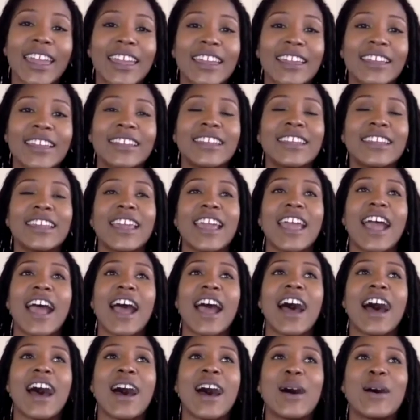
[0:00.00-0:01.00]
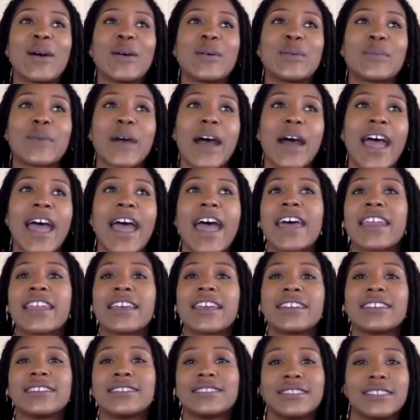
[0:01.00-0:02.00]
And I
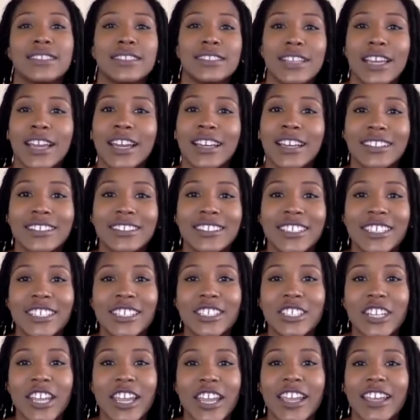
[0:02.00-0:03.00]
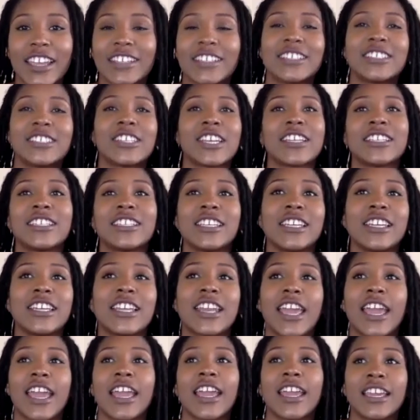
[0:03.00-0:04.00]
had DJ DNA.